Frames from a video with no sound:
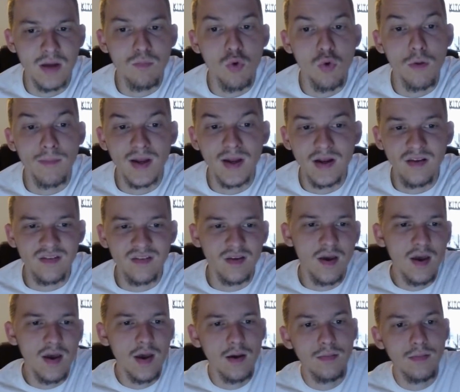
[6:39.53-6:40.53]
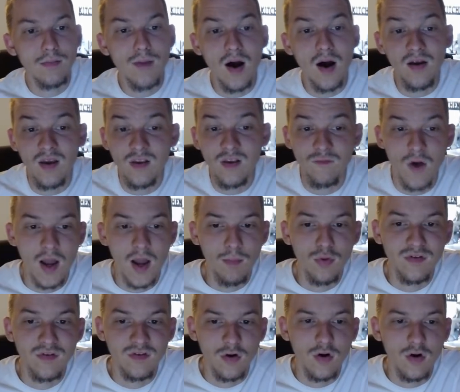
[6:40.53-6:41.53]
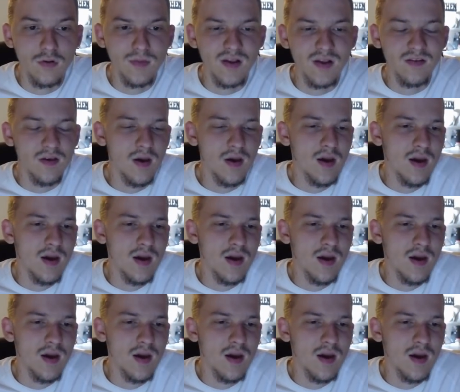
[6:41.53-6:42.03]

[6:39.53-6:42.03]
more minutes. But Monk is viable in tournaments.